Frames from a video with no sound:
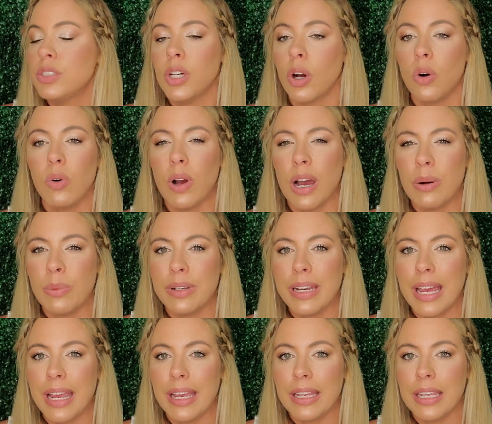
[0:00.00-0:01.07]
I wouldn't
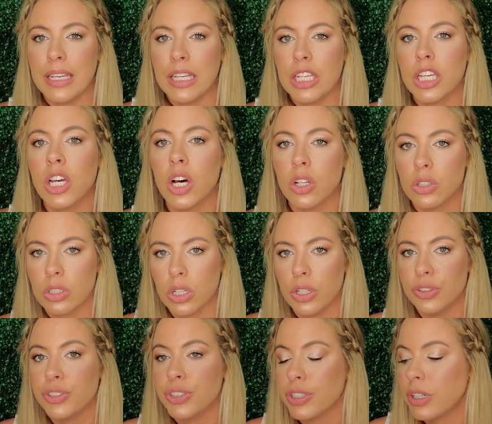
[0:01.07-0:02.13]
add any color
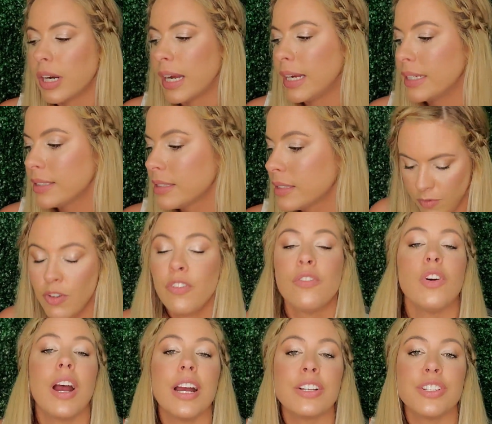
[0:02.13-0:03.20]
under your eyes.
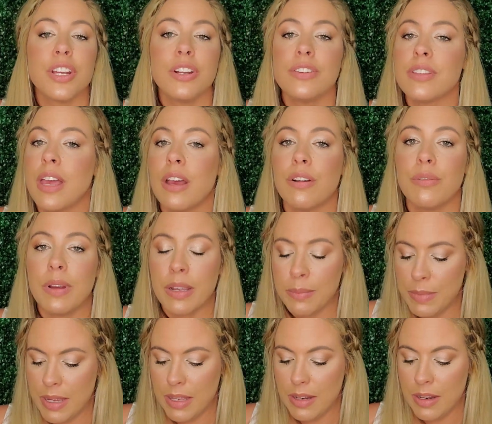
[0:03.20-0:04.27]
For eyeshadows, I would
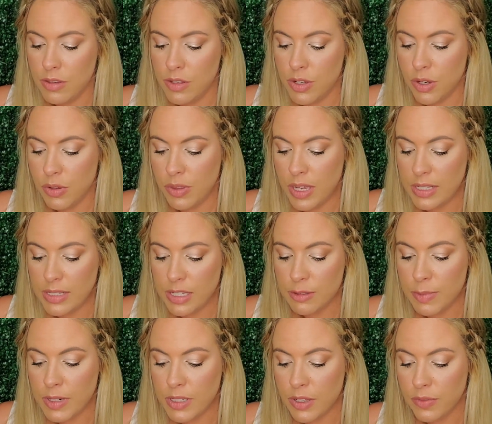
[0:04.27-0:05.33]
recommend two things,
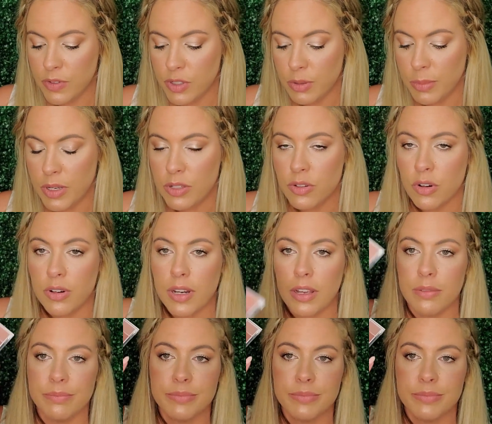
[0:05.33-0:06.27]
especially for somebody starting out.